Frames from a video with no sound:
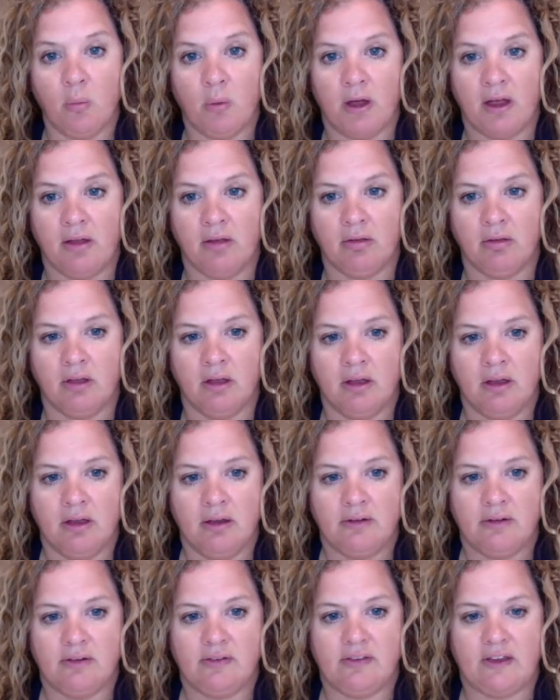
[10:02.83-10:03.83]
will
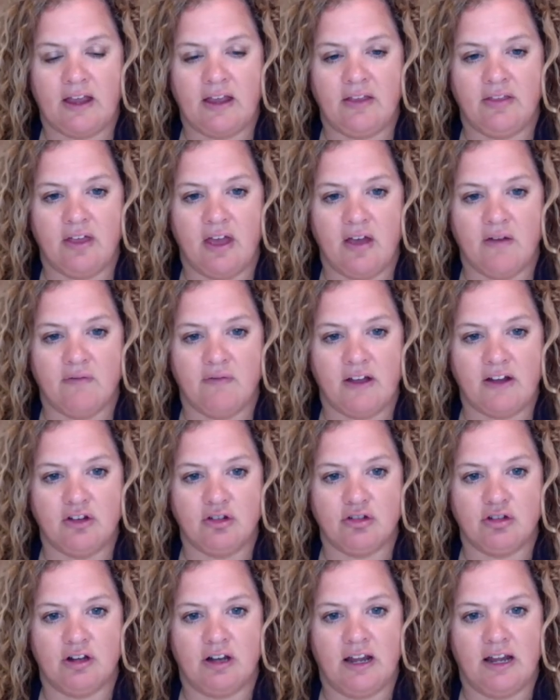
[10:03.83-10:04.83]
to say that
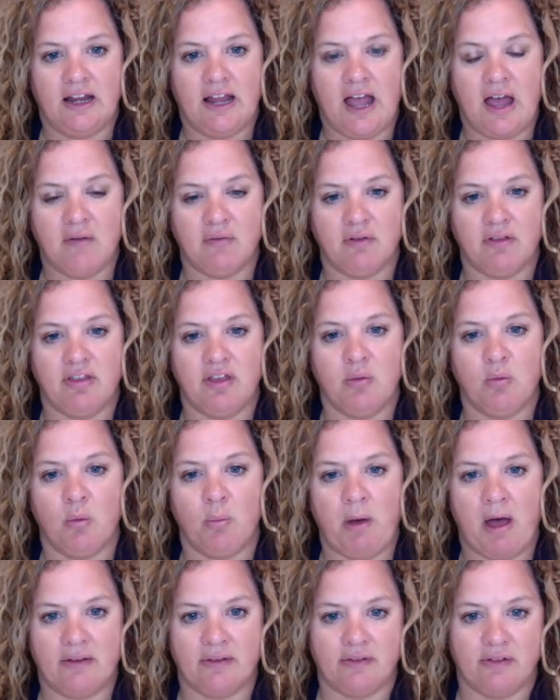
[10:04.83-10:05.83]
eventually everything will
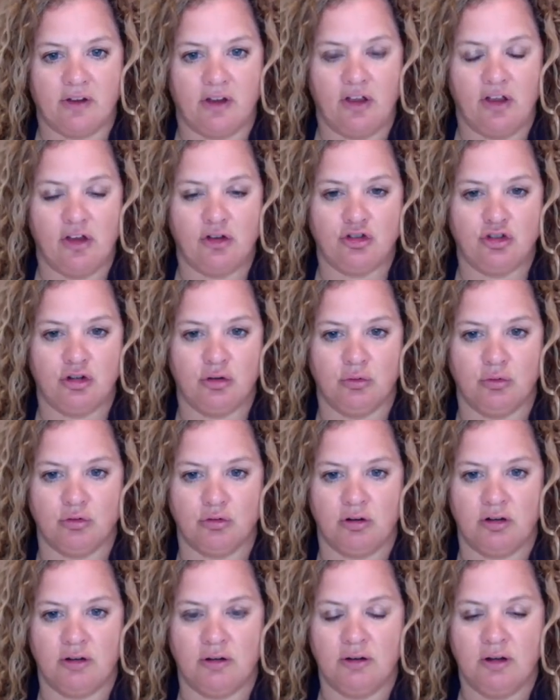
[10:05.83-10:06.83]
pass to her
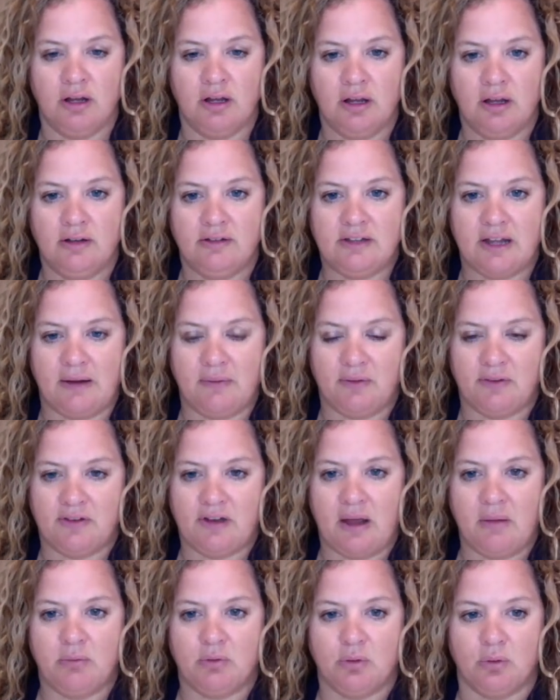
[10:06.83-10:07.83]
children, Dave's
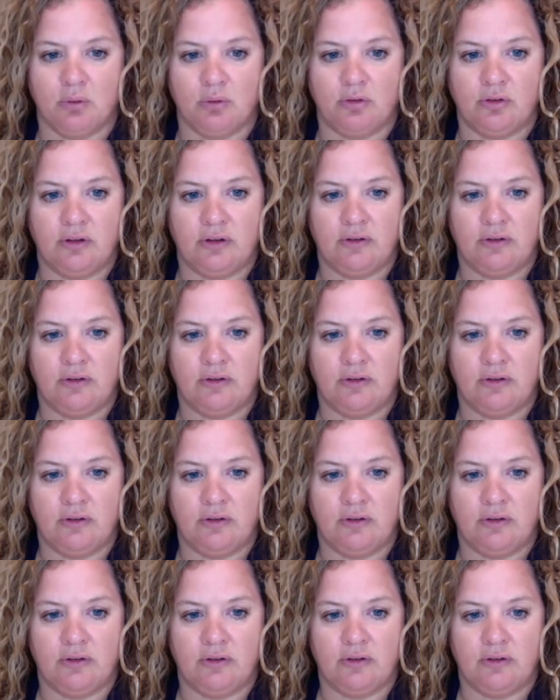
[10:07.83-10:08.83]
stepdaughters,
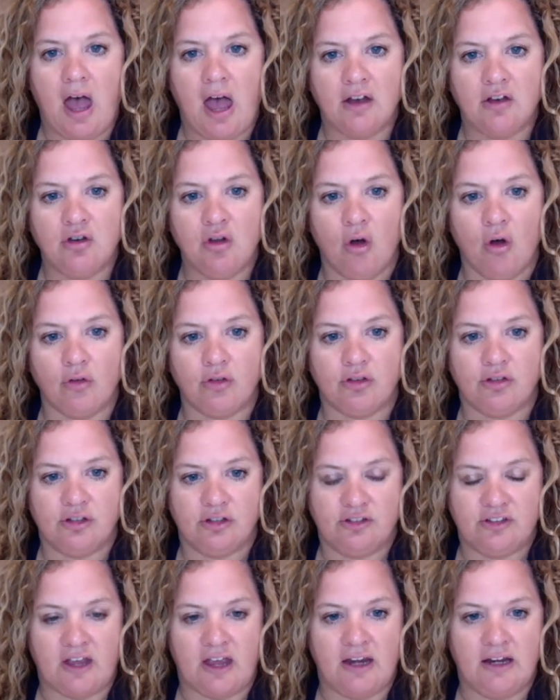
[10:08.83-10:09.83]
and not
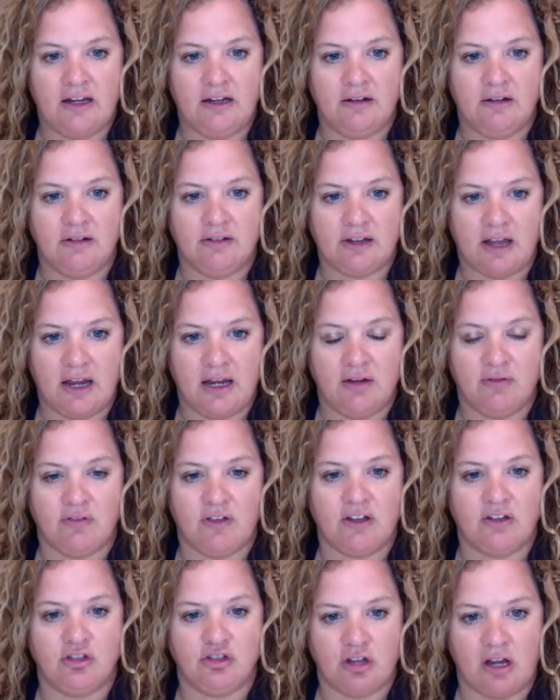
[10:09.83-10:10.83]
to Dave
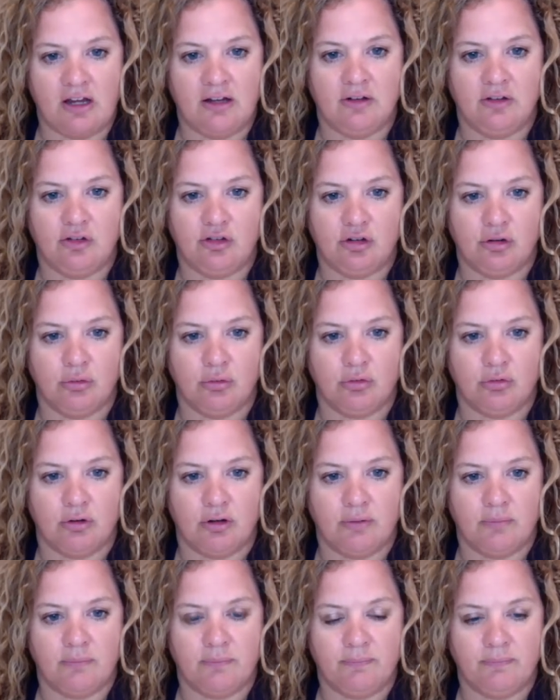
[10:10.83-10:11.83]
and Jane's
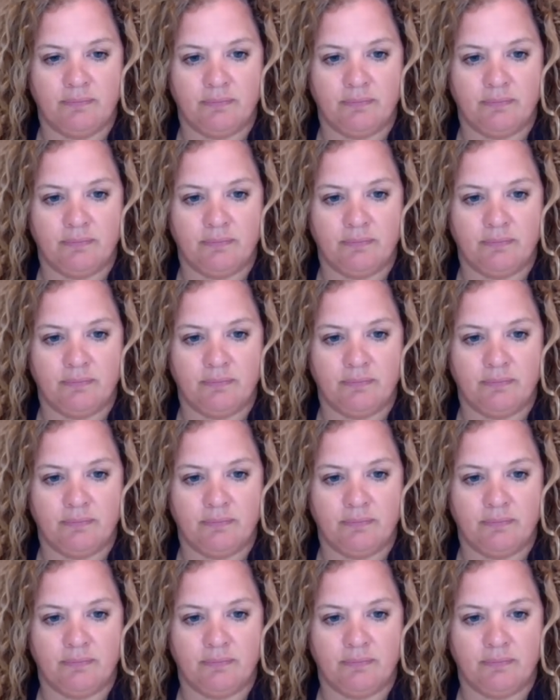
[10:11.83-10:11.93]
children.